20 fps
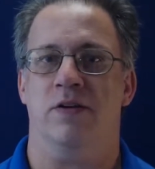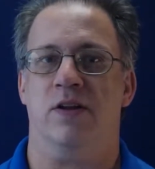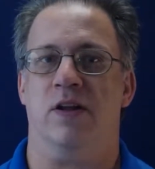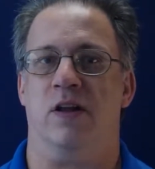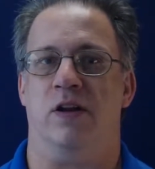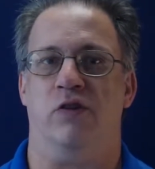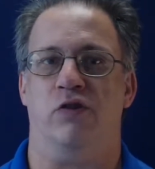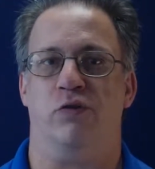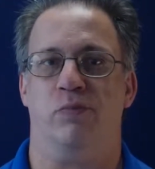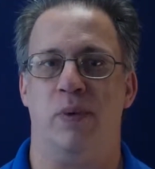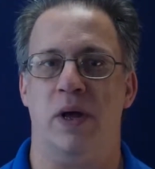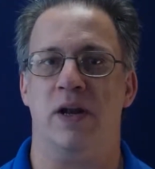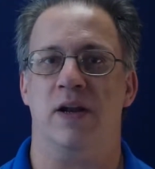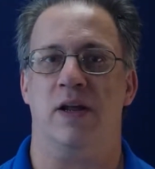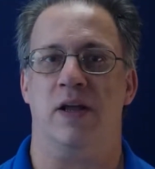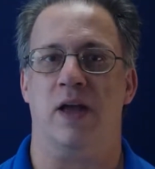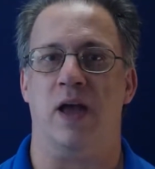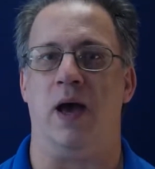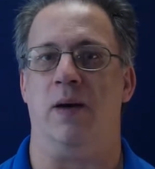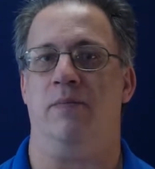to get a
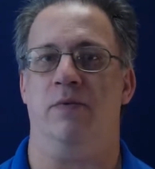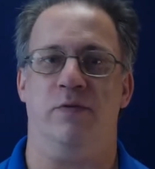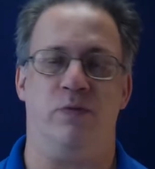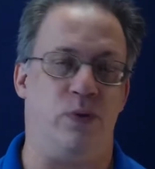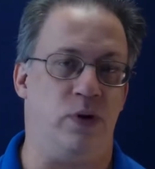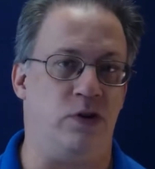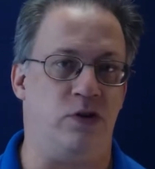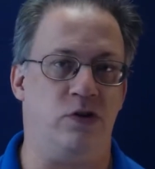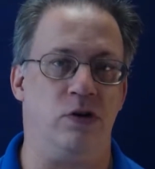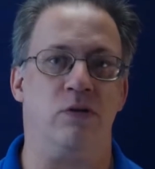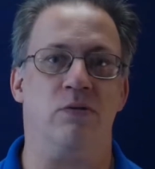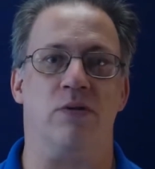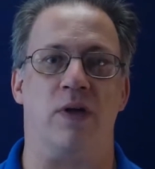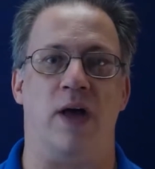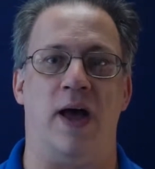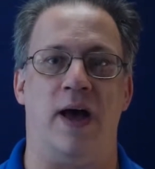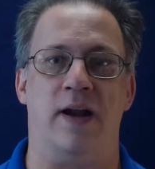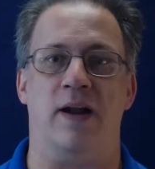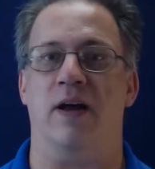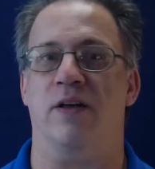spending cap. And if we do
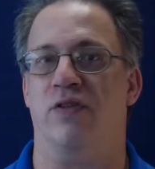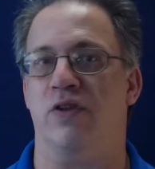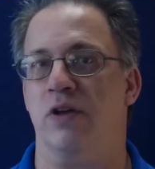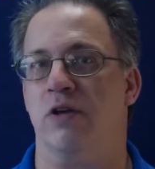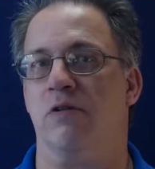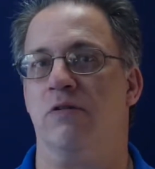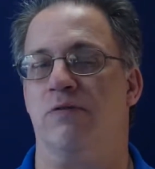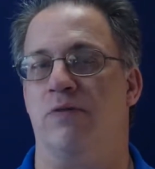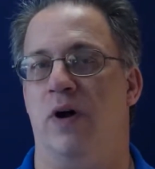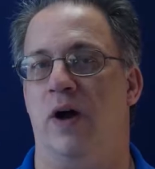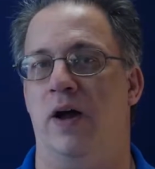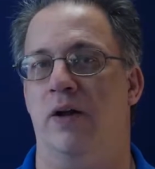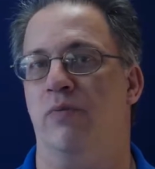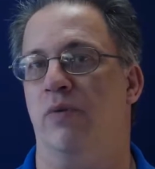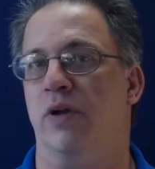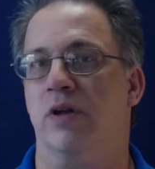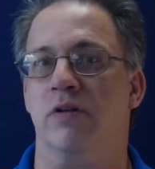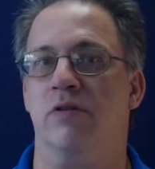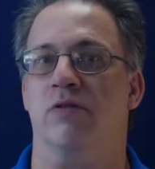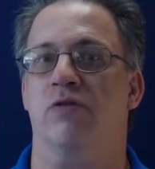that, I think you'll find
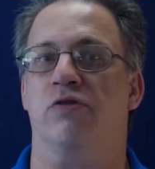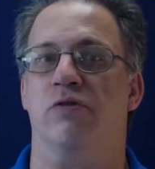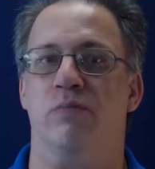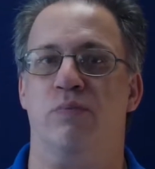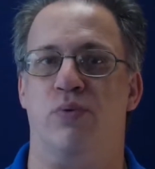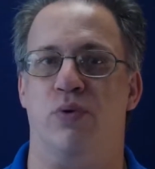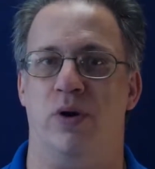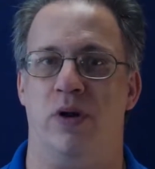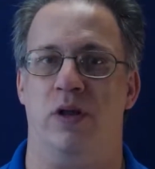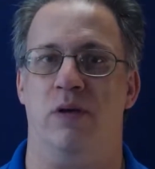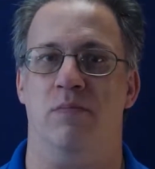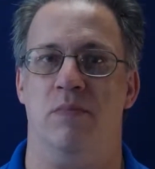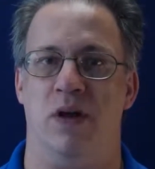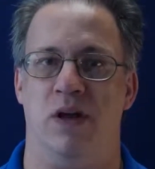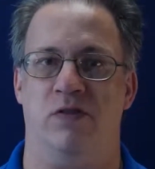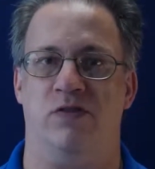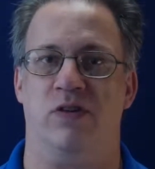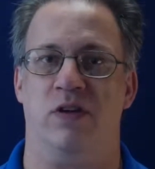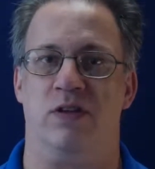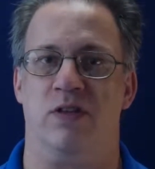we can do some pretty
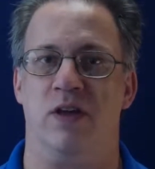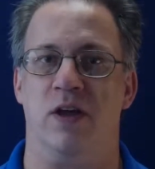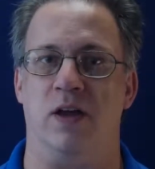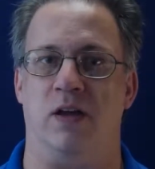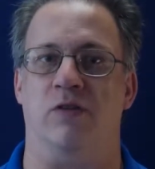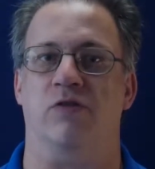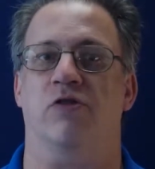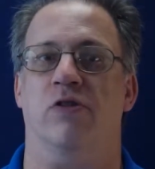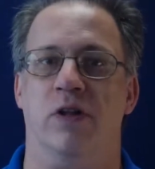amazing things.